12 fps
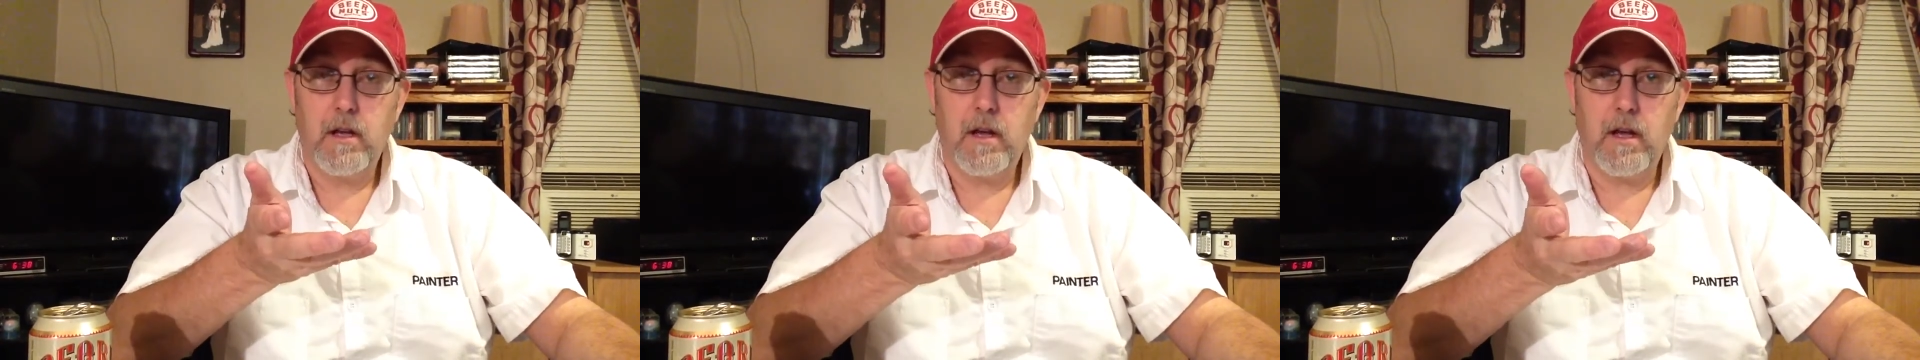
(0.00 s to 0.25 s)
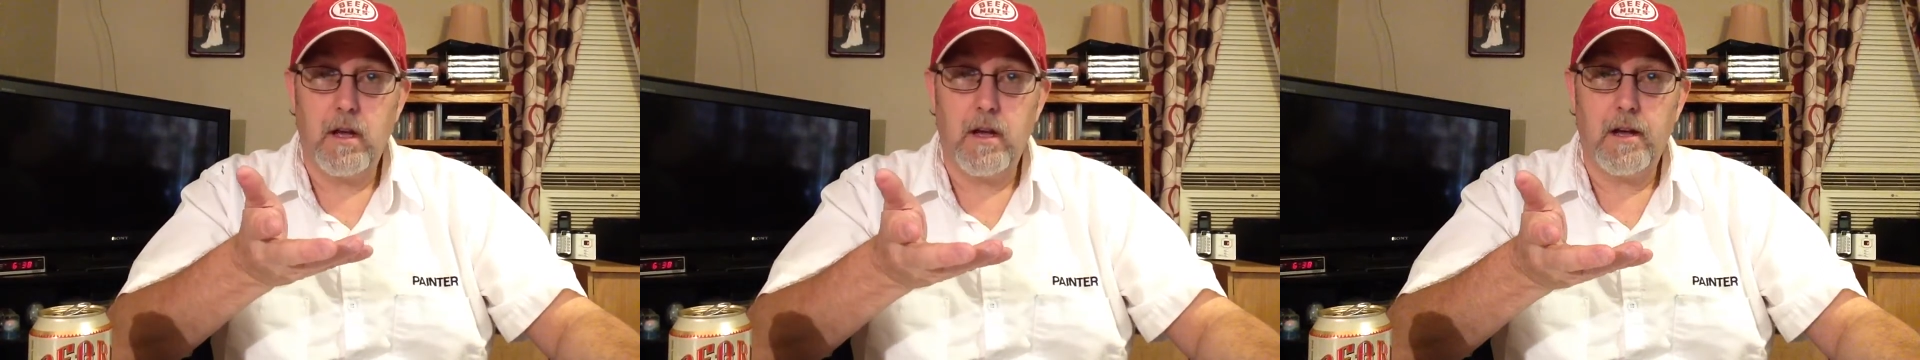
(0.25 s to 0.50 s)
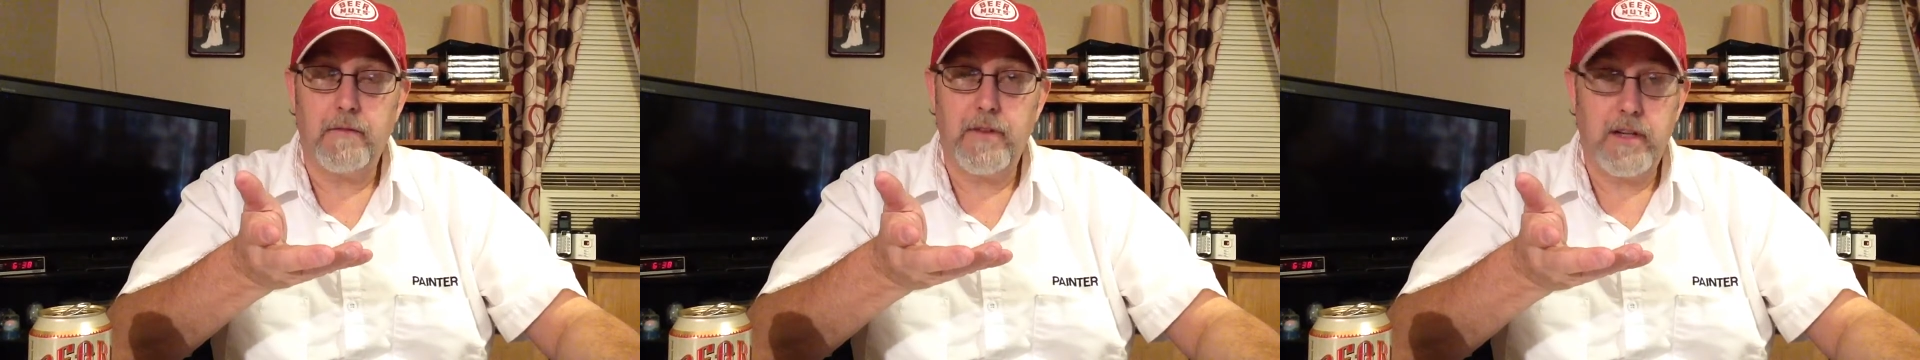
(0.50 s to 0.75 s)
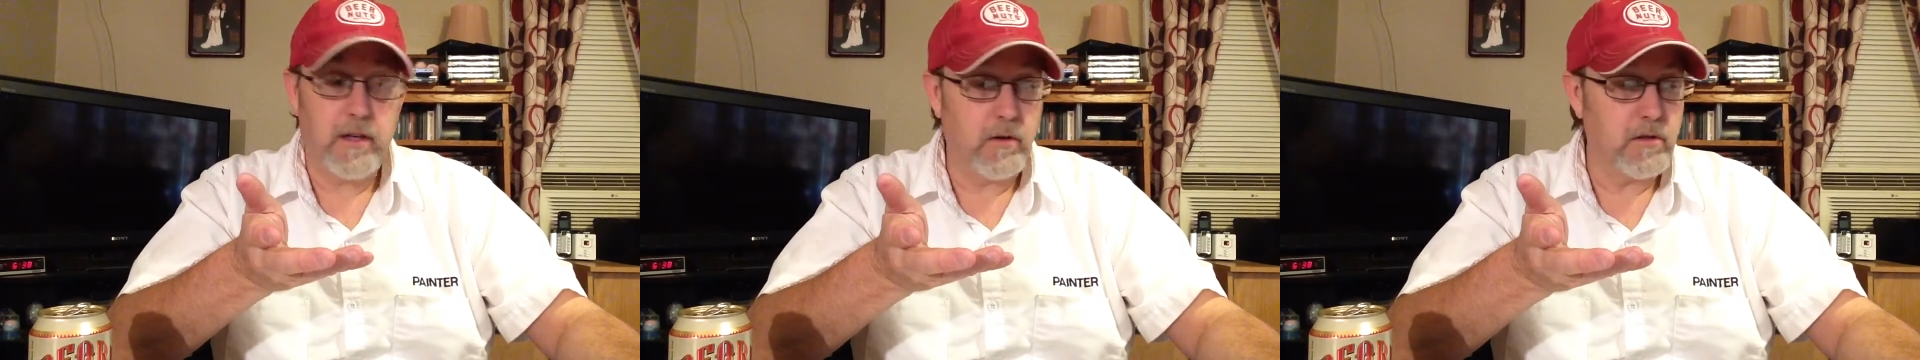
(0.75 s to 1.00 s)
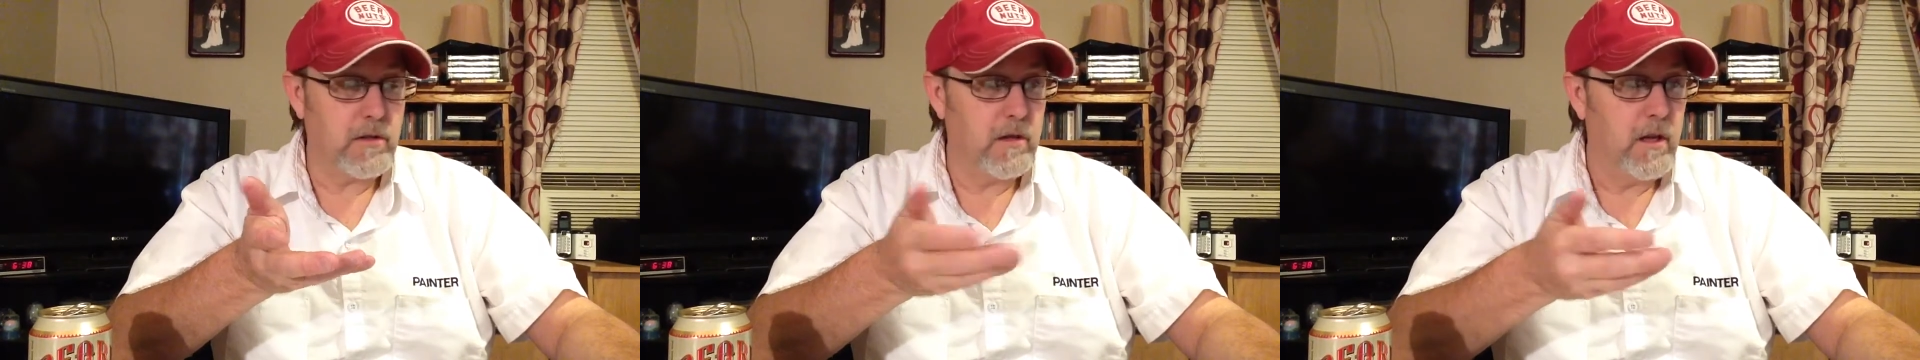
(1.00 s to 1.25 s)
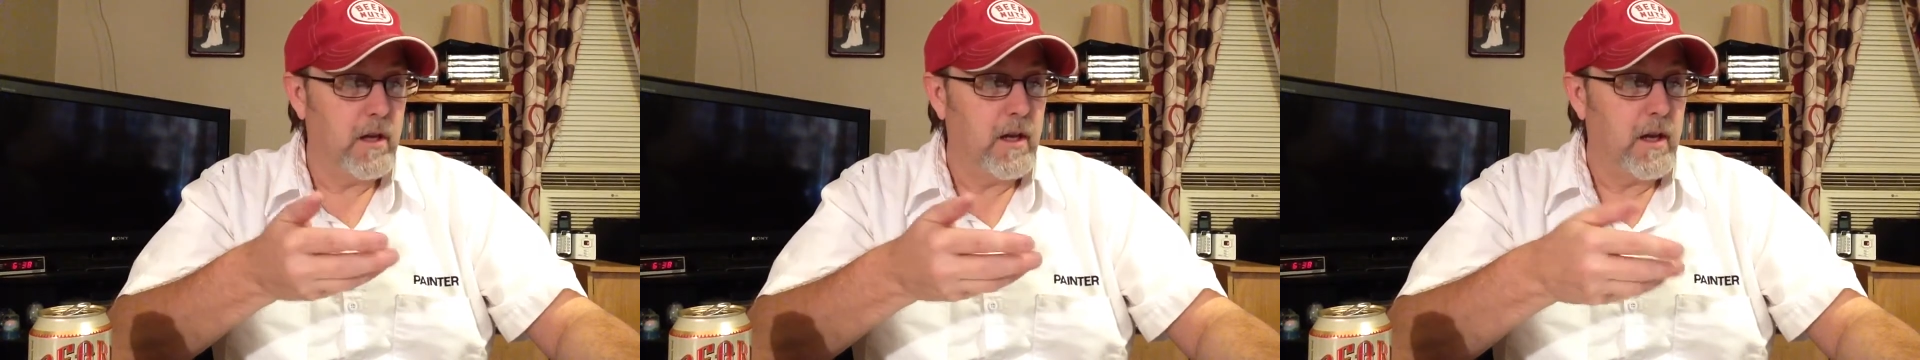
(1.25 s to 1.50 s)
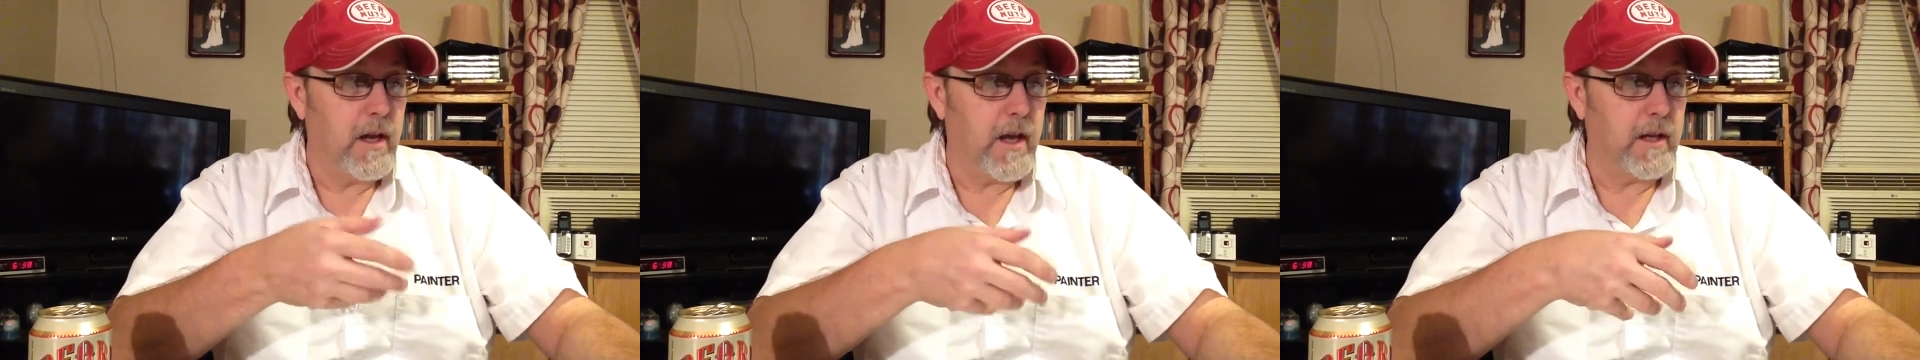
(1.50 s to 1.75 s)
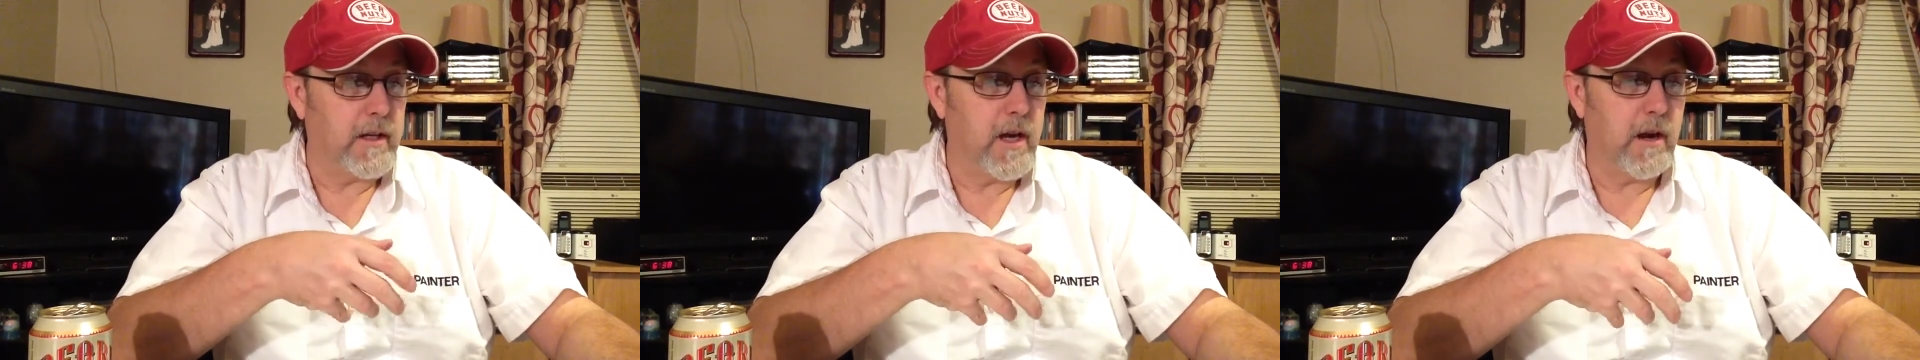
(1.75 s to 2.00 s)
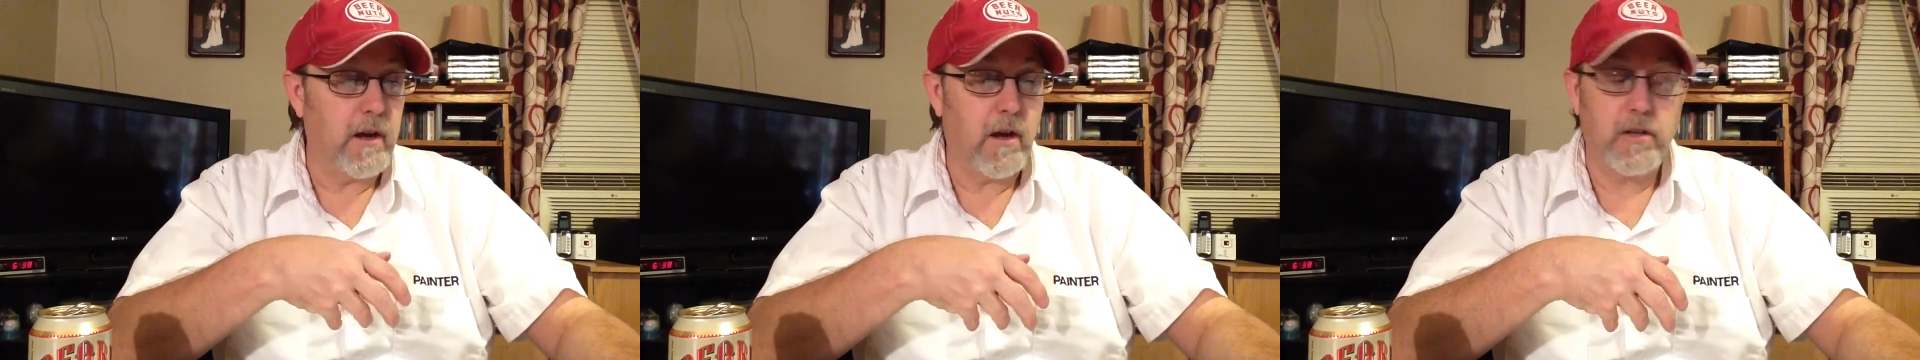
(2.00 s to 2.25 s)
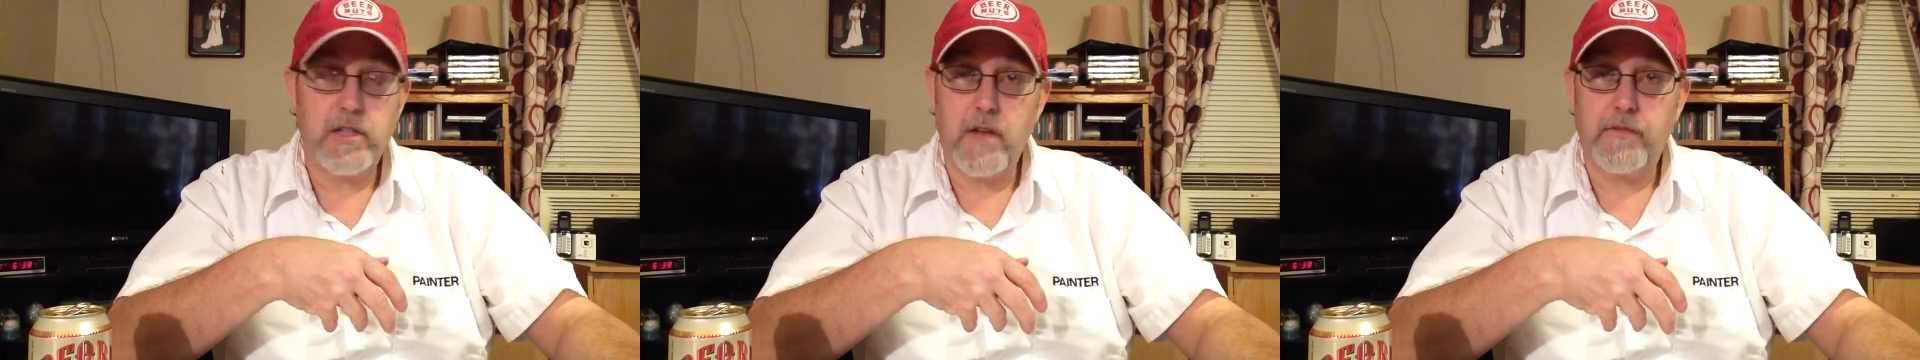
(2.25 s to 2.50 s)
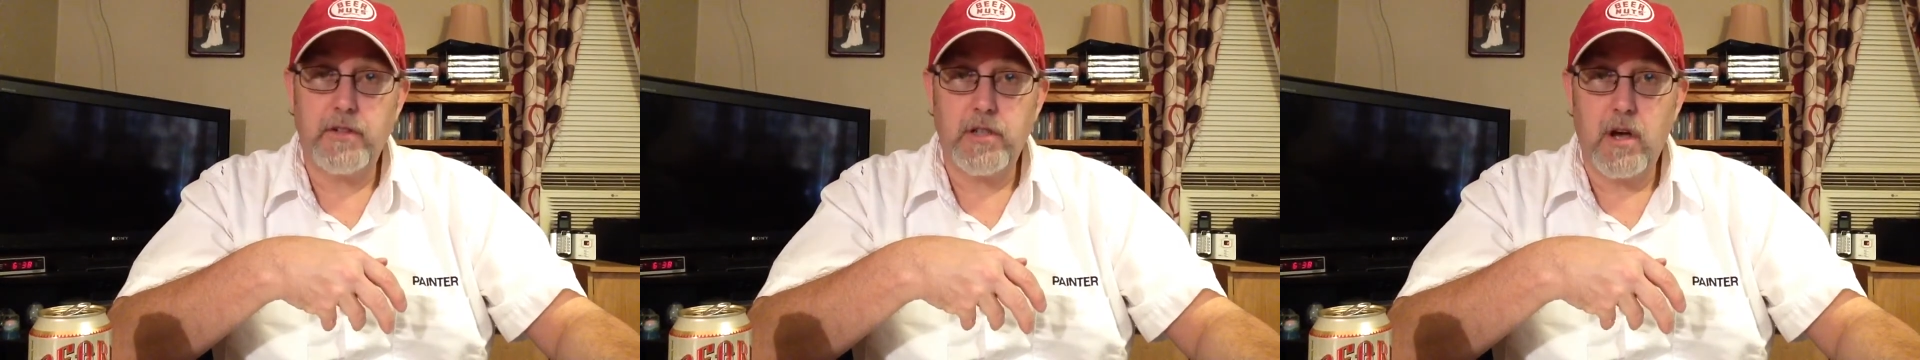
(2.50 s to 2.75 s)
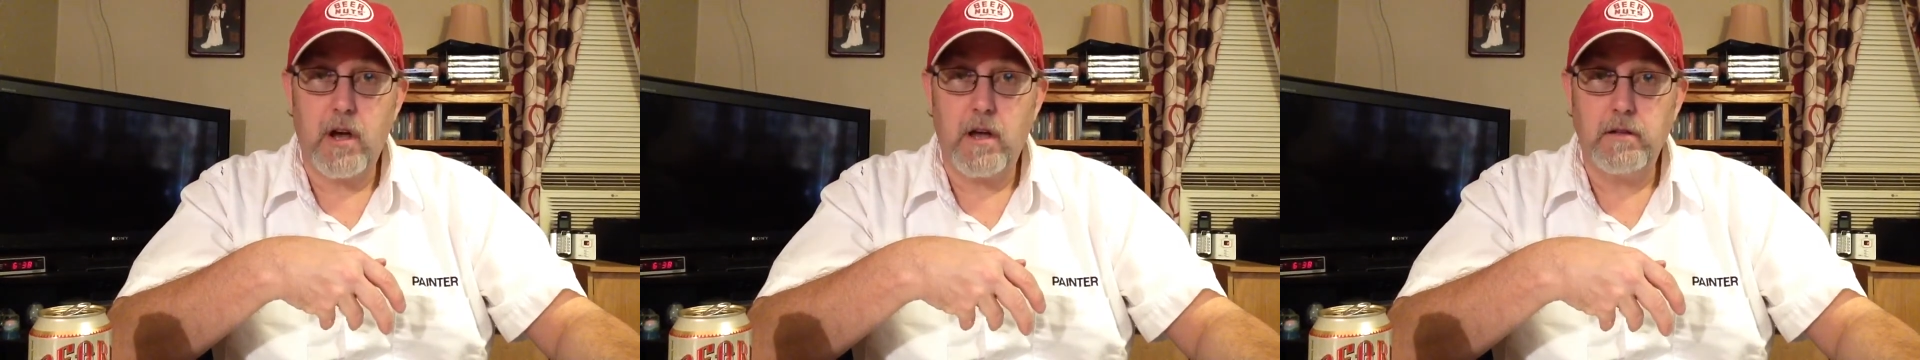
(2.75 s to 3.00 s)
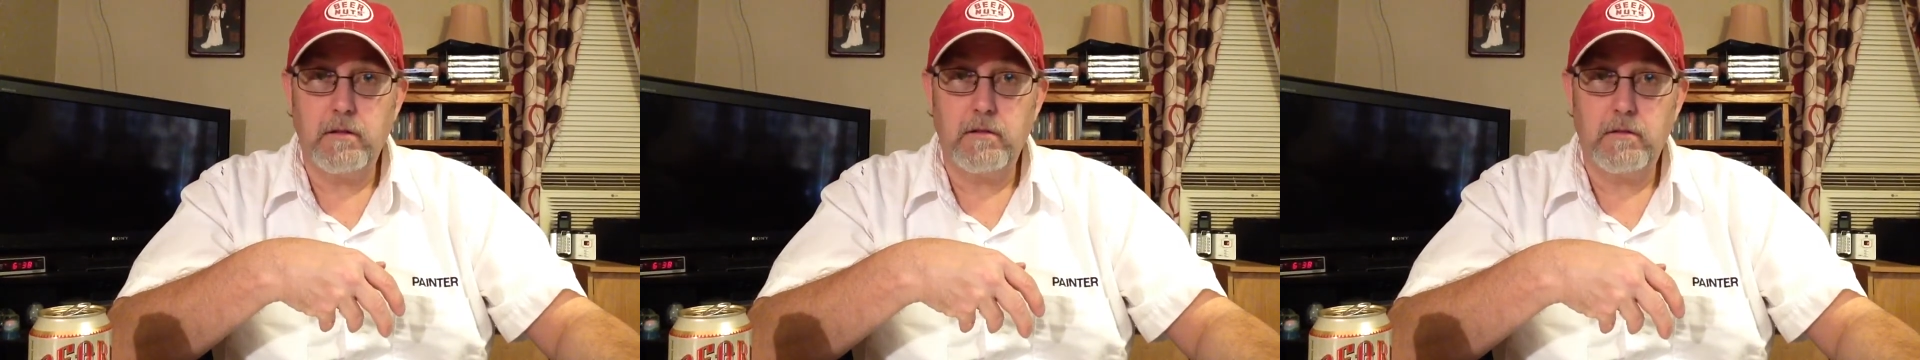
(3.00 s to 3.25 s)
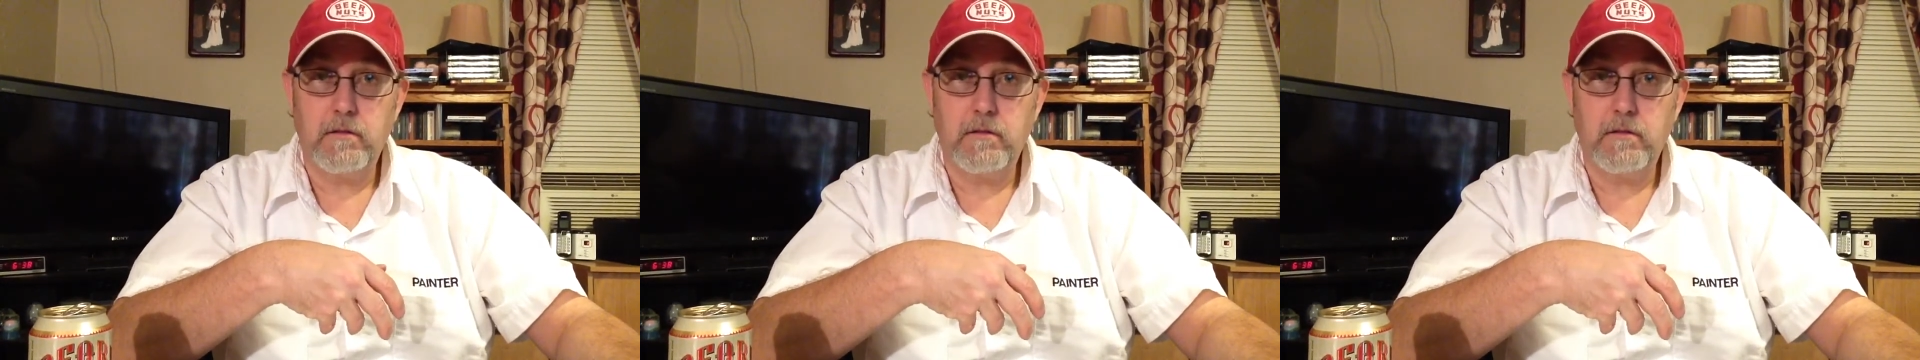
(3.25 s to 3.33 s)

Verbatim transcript: uh, videos and carry on Jeff and John,